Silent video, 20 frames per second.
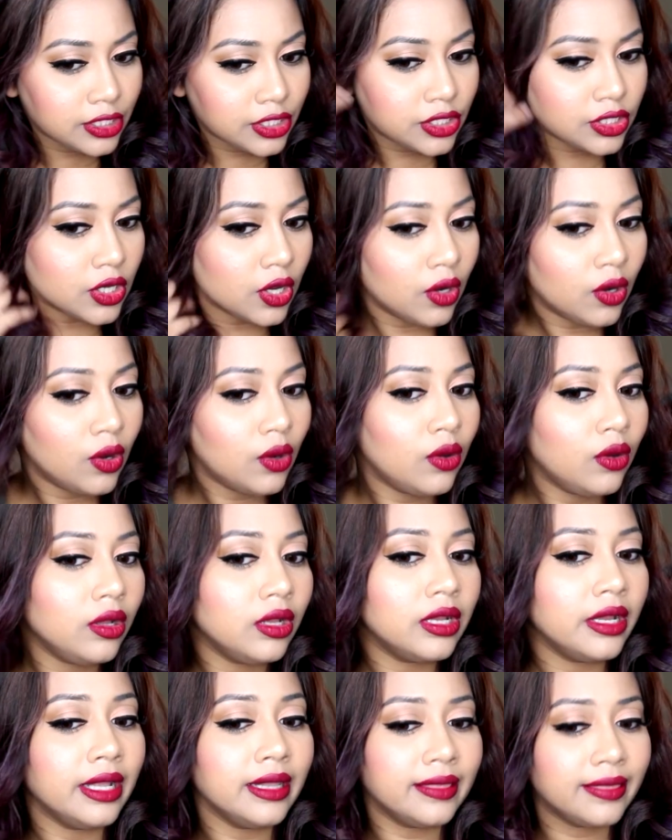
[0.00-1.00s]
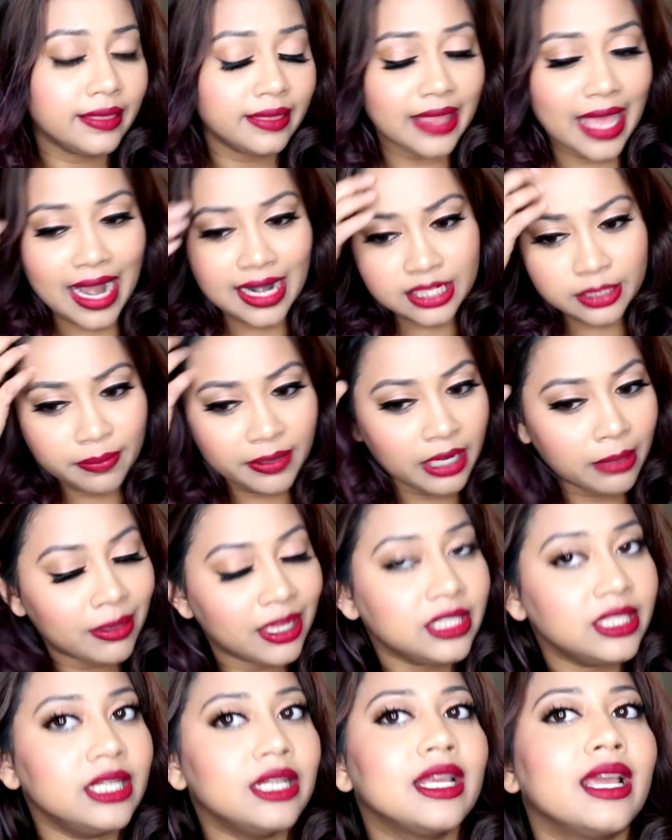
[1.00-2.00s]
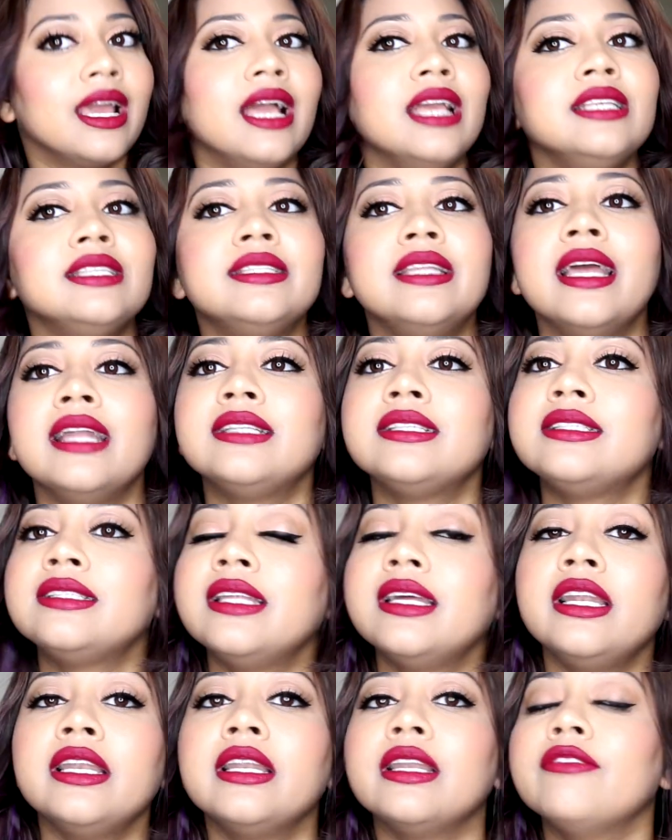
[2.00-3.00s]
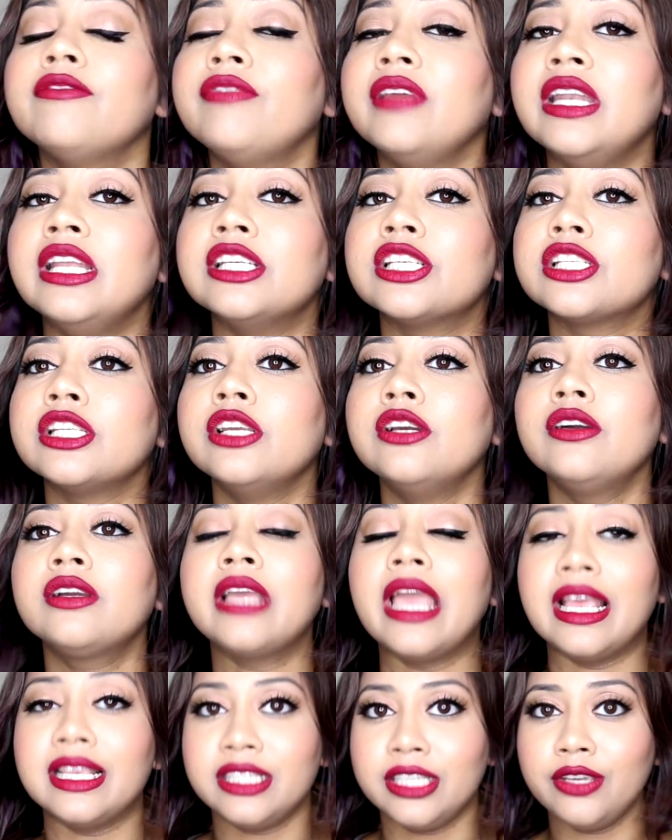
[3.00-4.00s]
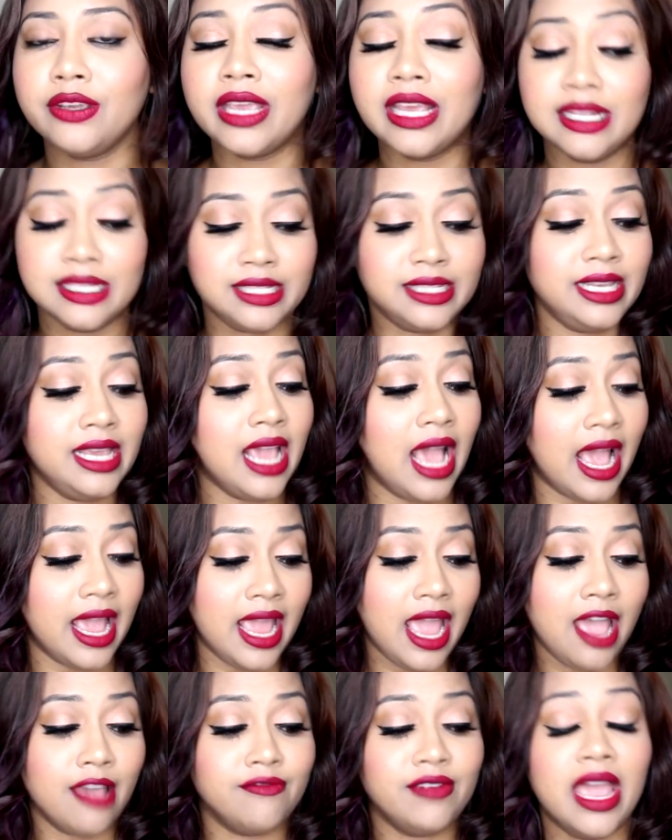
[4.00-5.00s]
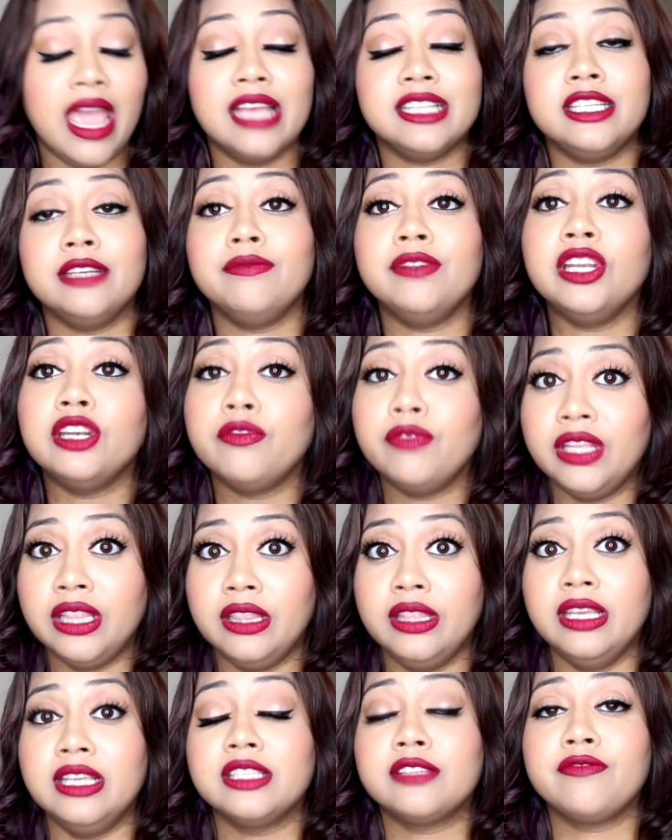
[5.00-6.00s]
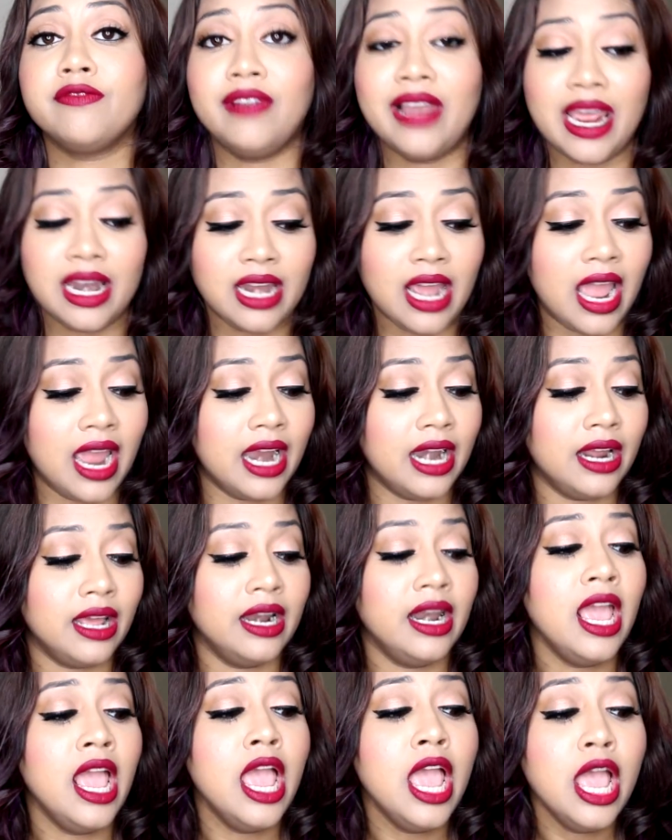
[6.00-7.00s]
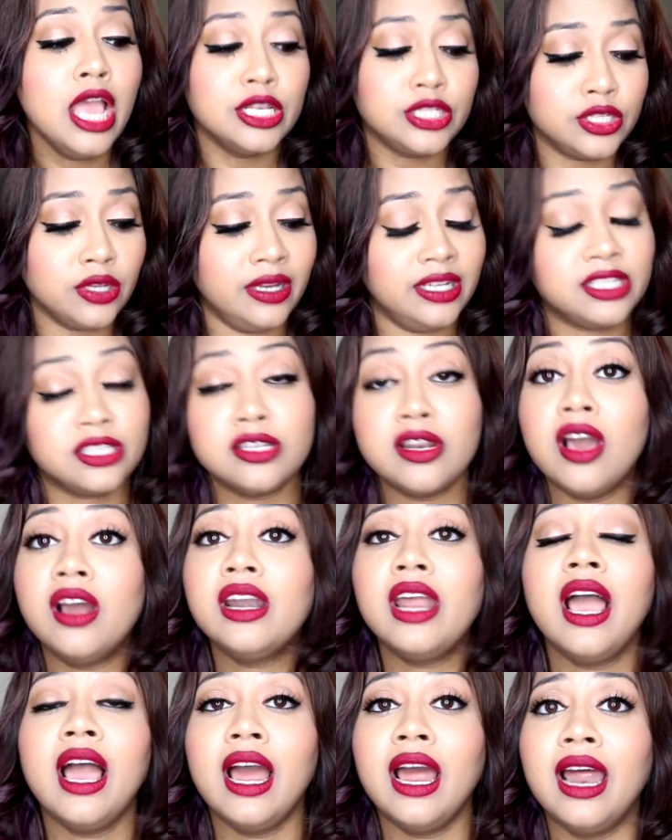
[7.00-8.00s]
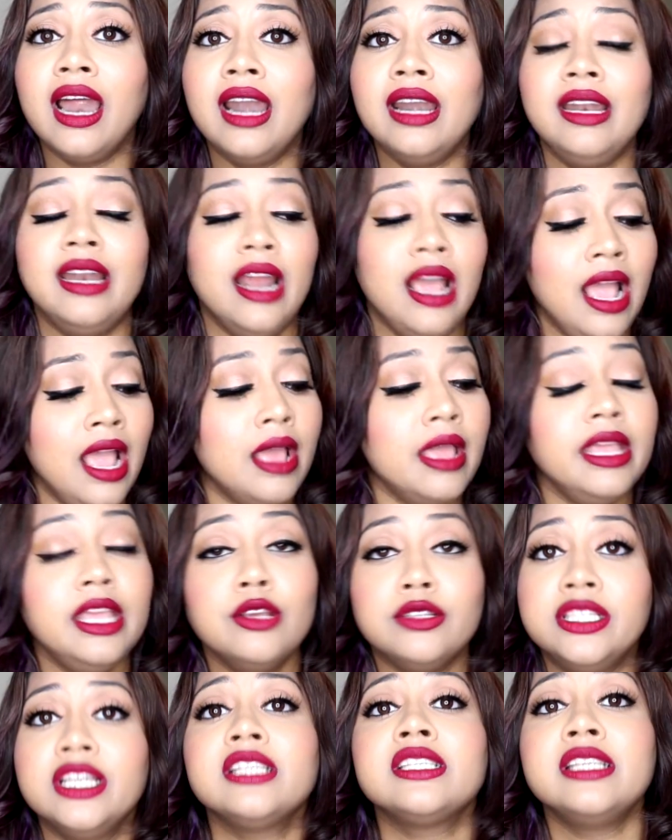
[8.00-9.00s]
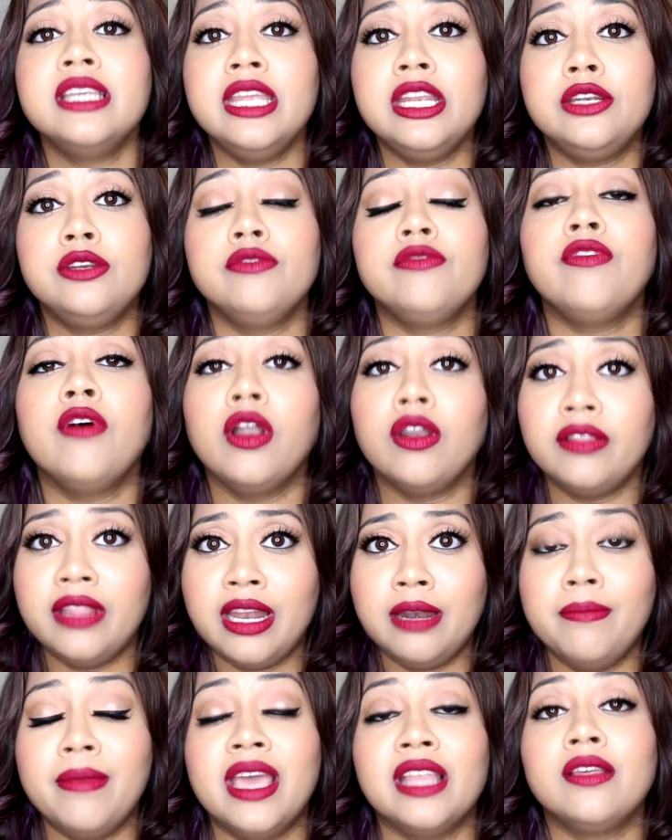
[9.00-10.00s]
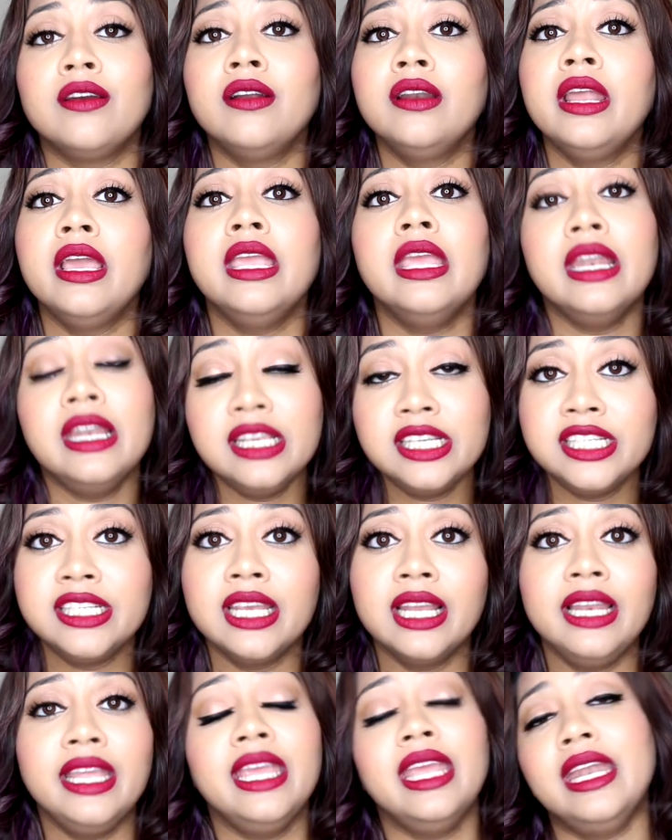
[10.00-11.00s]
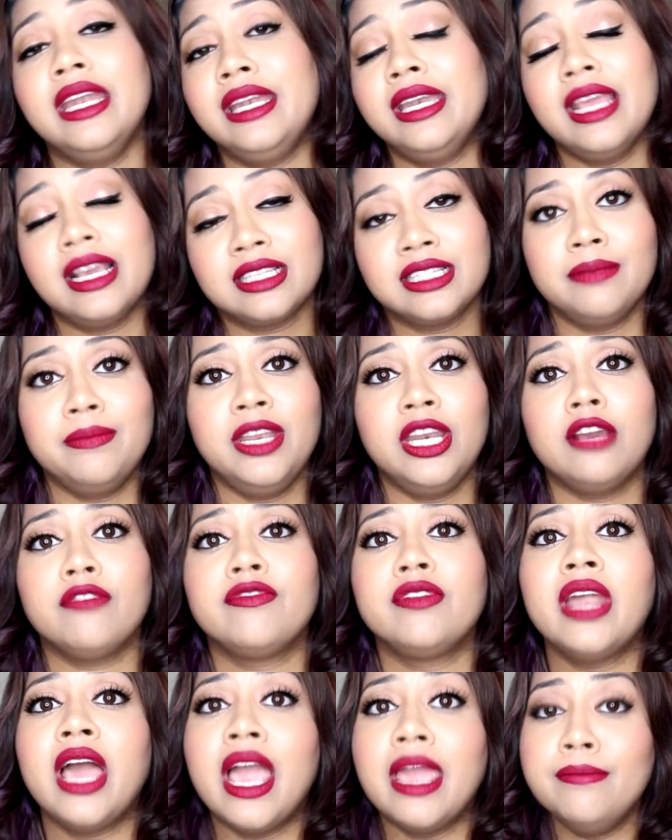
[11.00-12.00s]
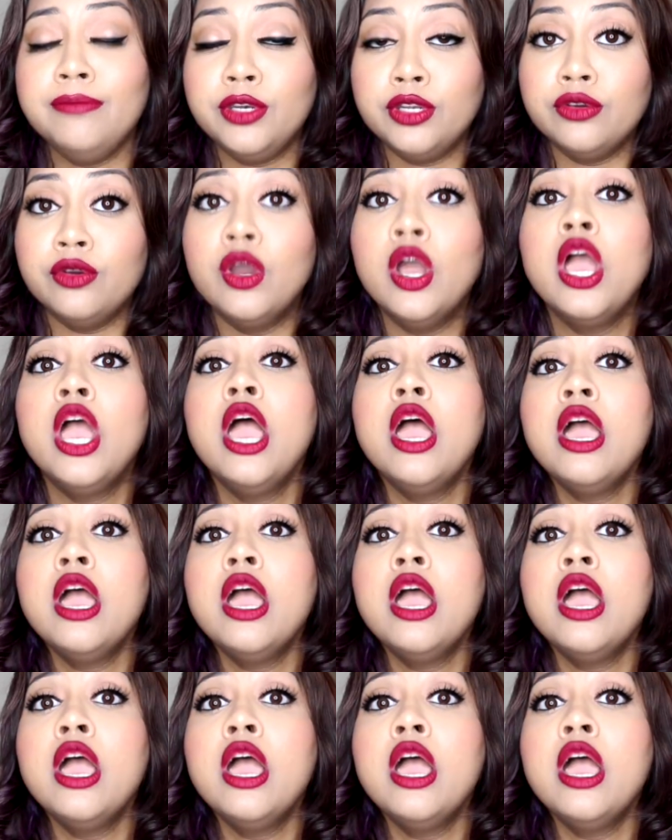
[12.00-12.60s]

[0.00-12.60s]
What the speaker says: So that's pretty much it, guys. That's the finished look. As you can see, I have achieved it with this flat iron. So it's not hard. You just need to follow that method. Initially, it takes a bit of time to,